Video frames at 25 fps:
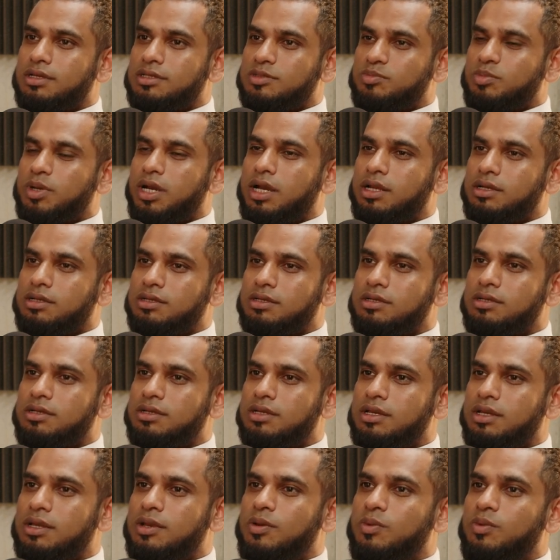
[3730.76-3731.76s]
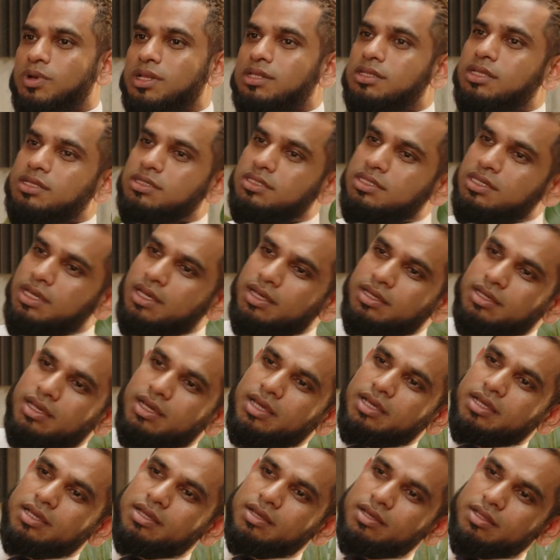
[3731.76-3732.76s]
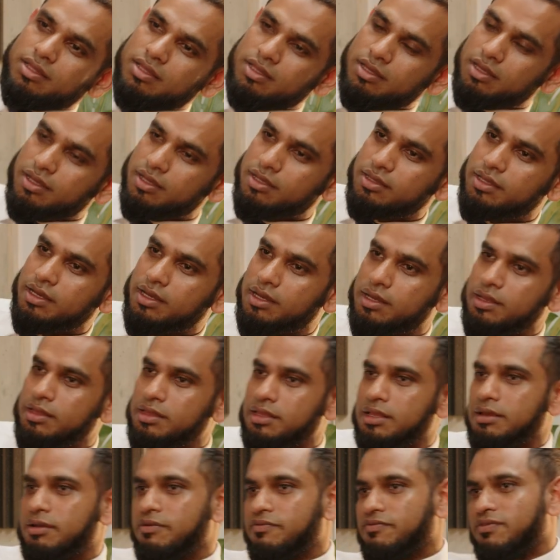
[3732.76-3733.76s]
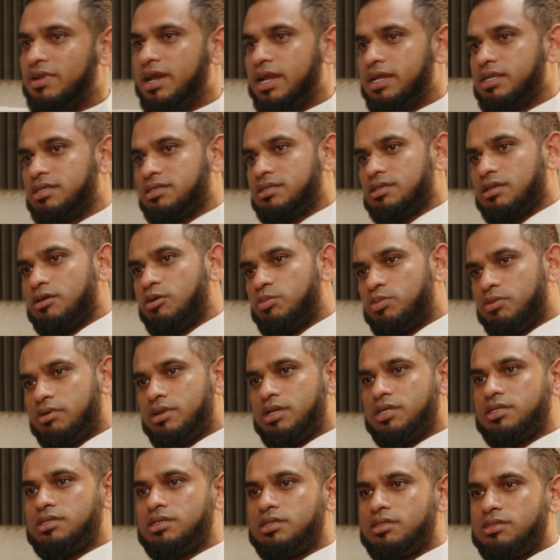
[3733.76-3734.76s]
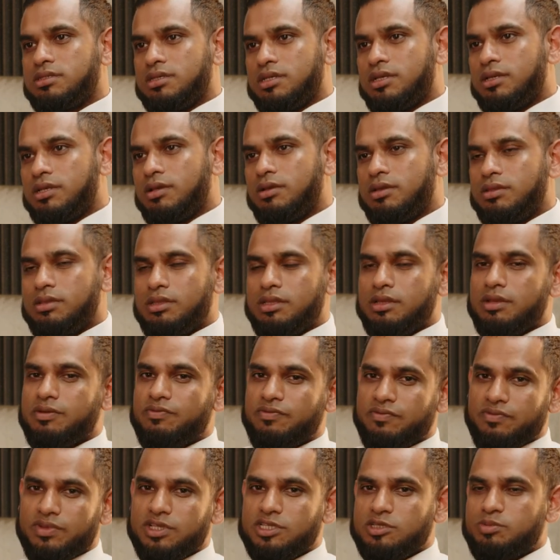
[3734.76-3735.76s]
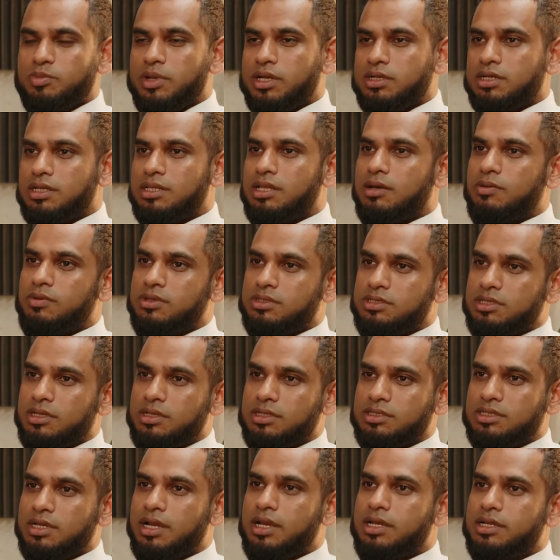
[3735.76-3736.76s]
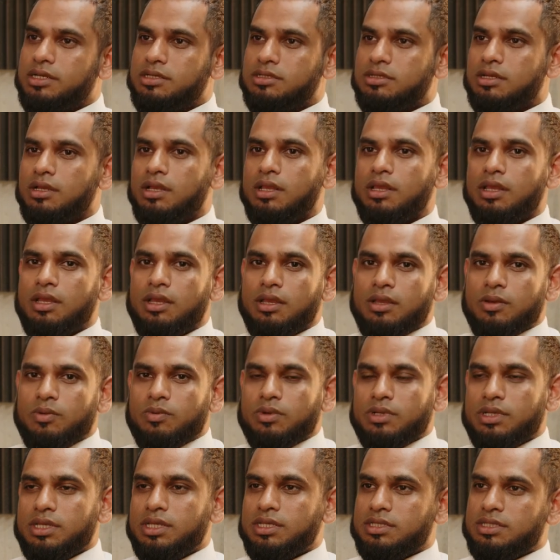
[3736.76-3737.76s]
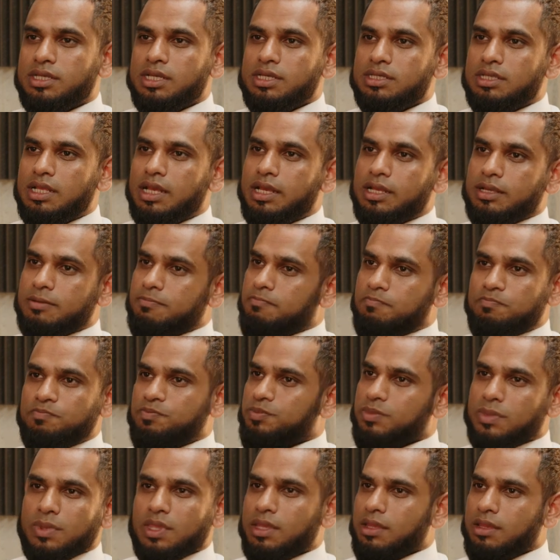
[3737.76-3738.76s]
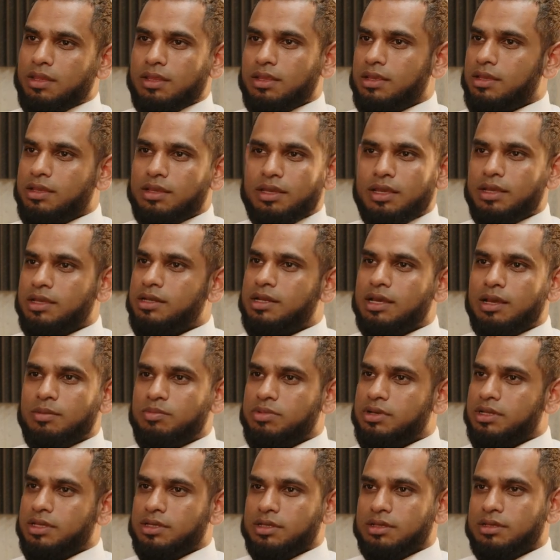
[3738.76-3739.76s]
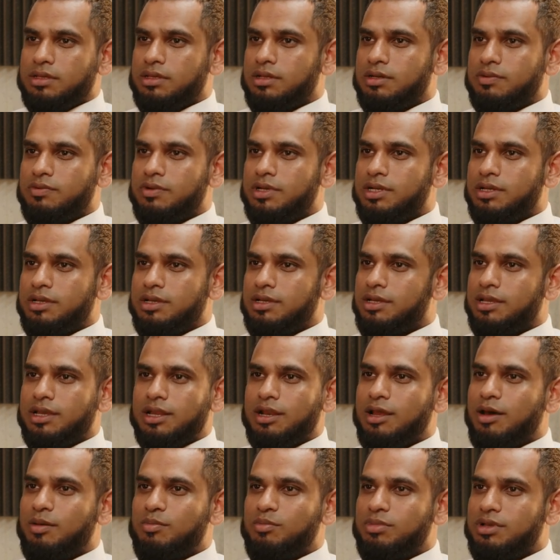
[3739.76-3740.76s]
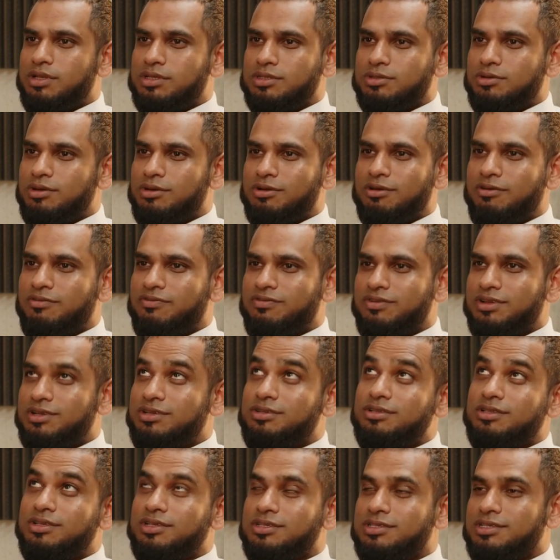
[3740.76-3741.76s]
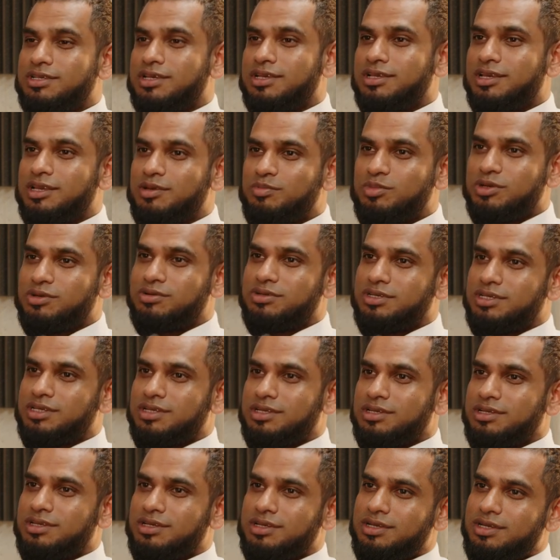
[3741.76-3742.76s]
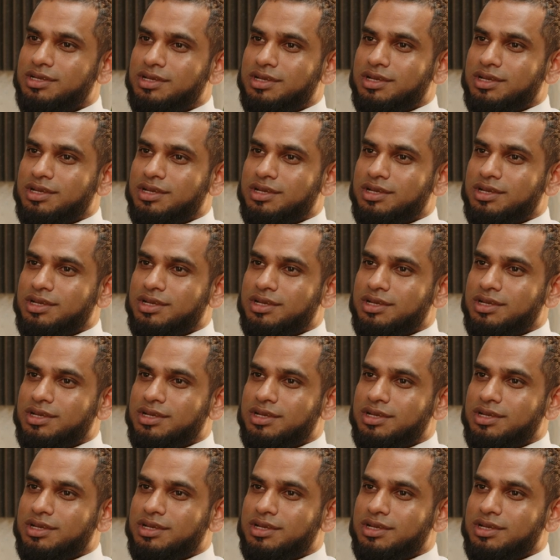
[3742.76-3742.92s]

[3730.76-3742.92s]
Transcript: it's bad when the CAA, the, the, the flight operations, eh, the inspector that was assigned, when he says like, ain't happening, alarm bells gone off into the CAA building.